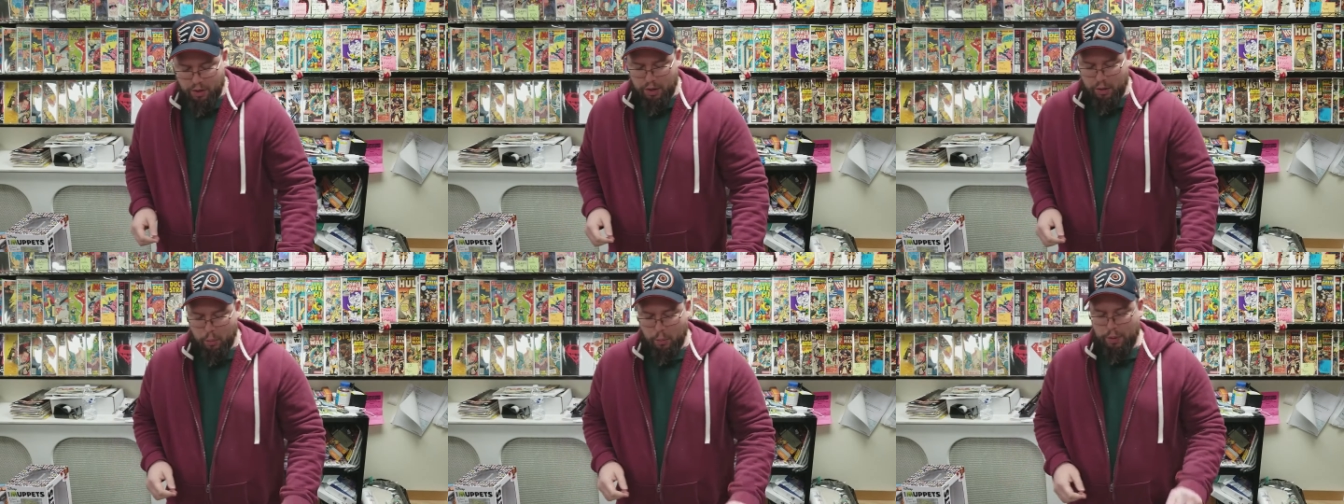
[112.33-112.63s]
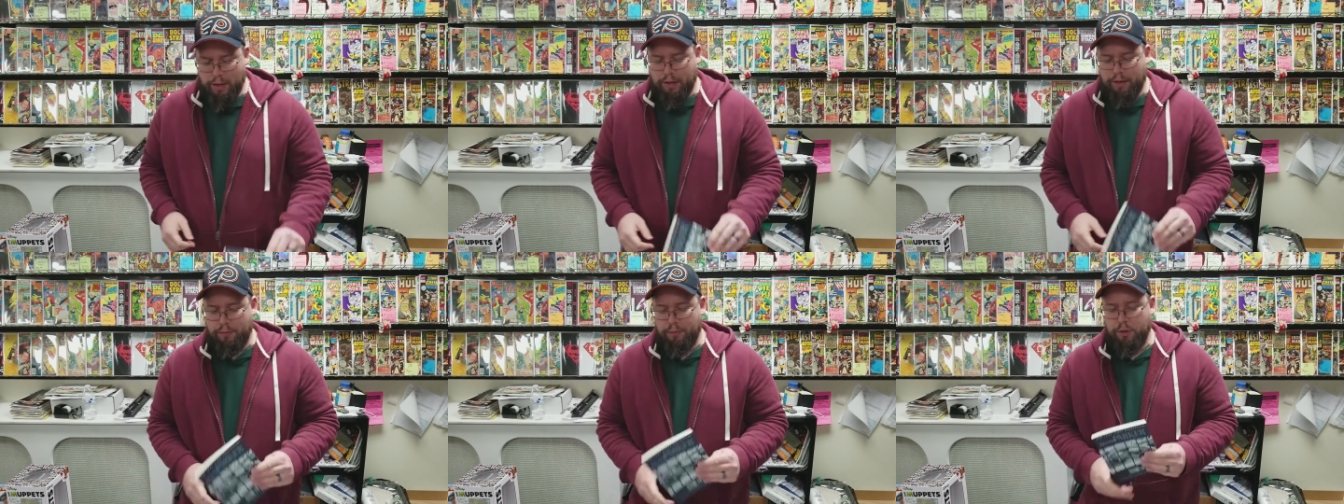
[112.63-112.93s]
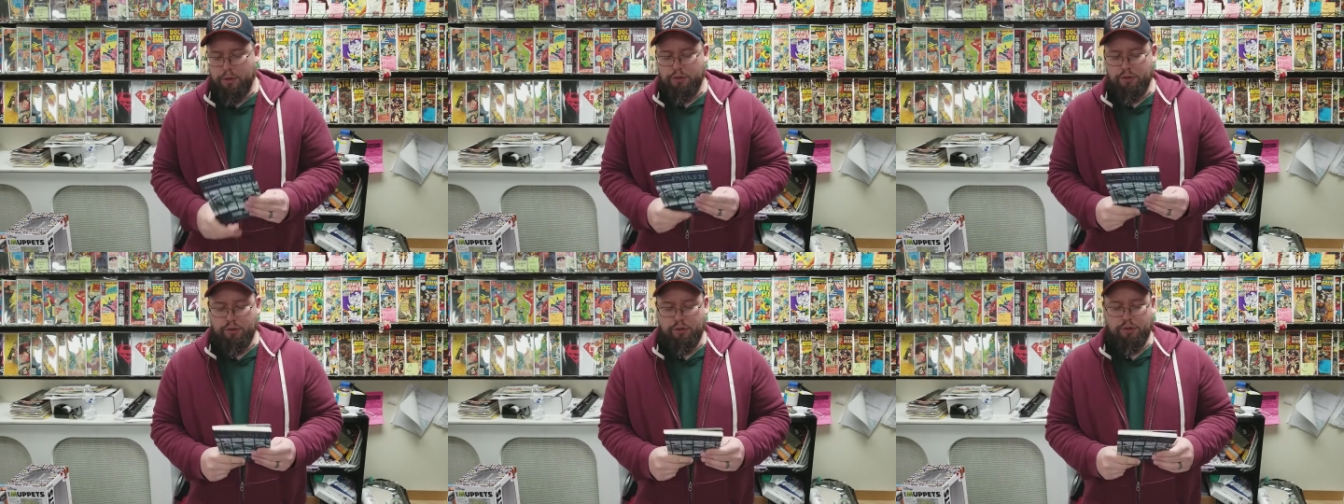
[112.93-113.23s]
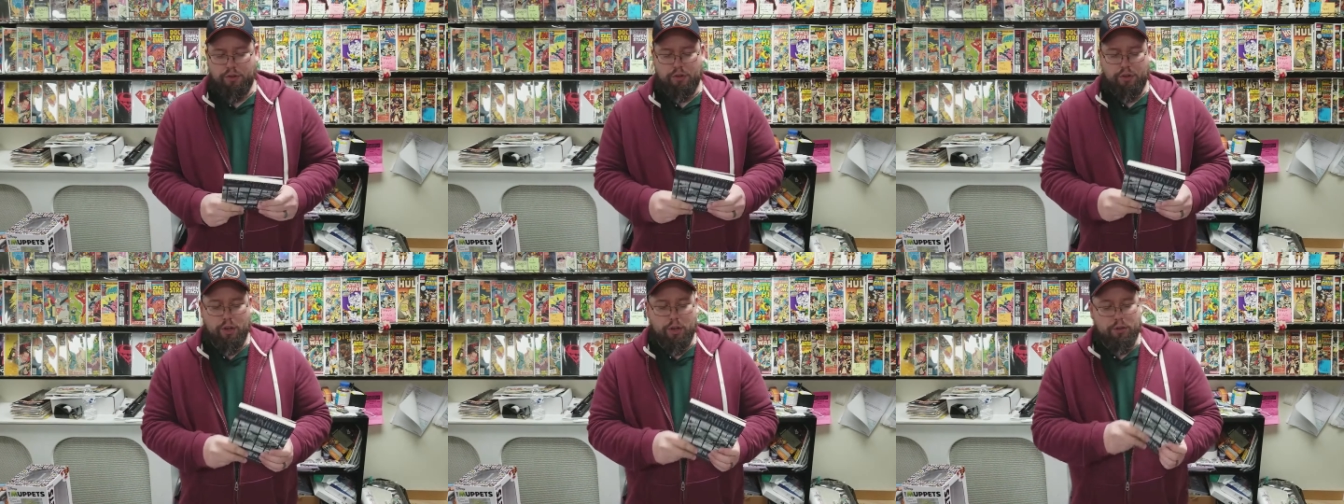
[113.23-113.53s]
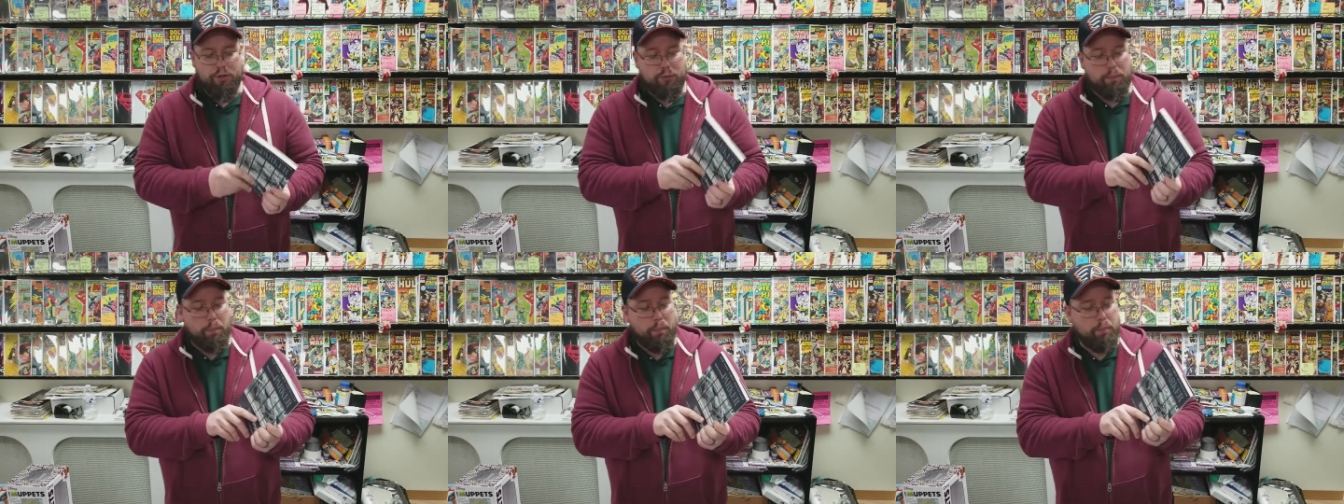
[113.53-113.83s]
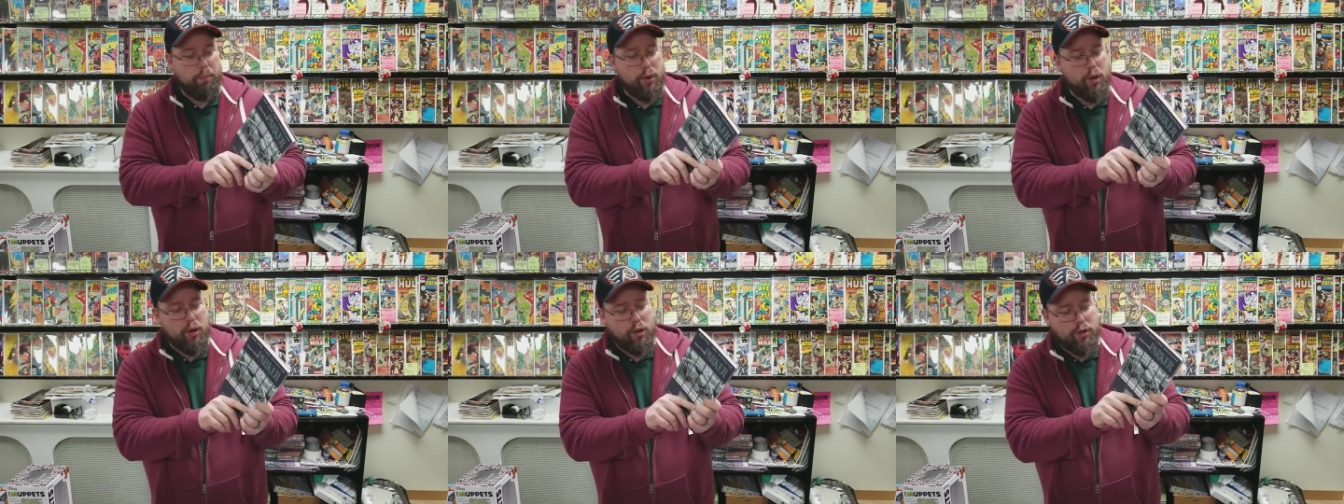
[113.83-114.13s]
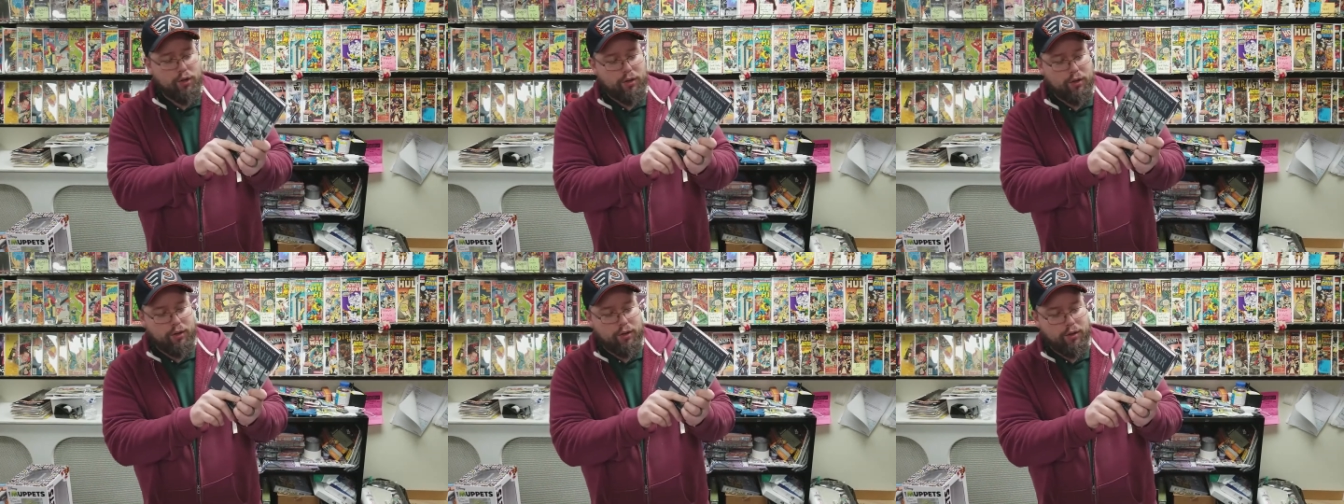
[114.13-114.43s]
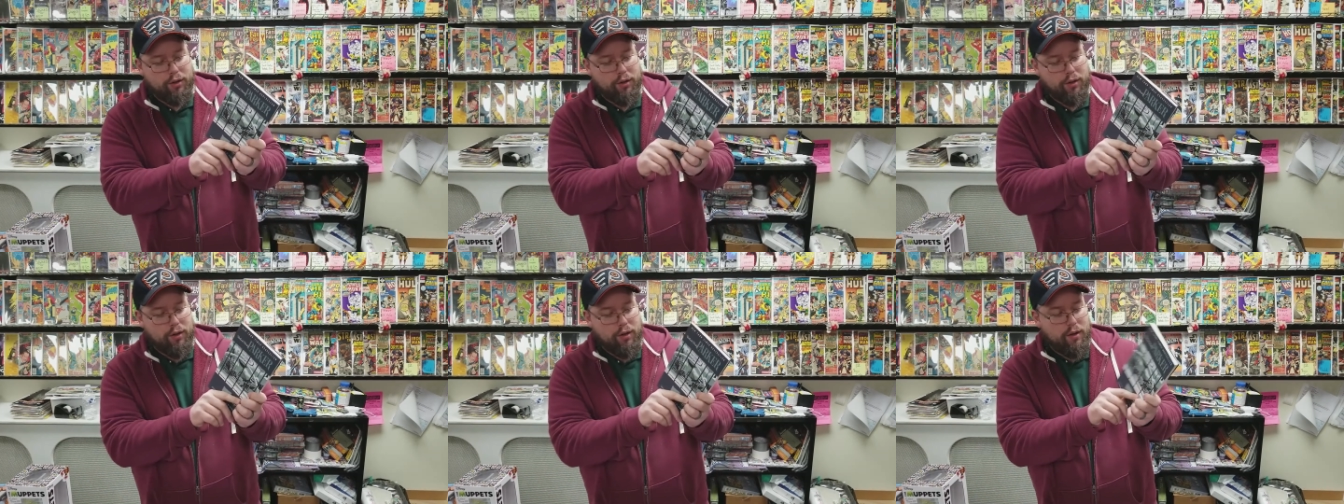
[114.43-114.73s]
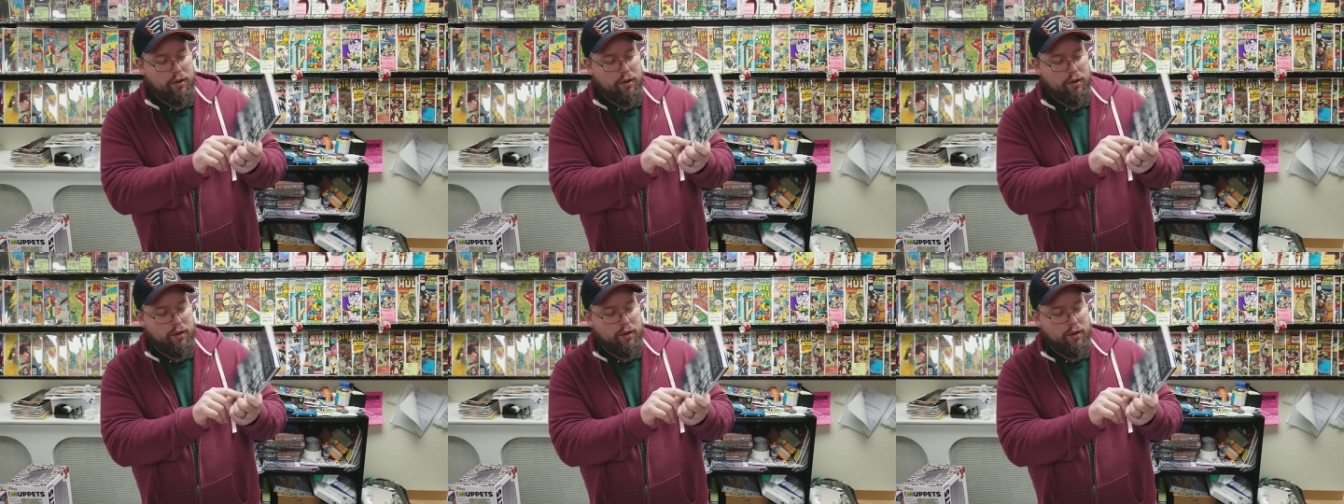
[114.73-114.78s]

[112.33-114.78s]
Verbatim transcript: We have Richard Stark's Parker,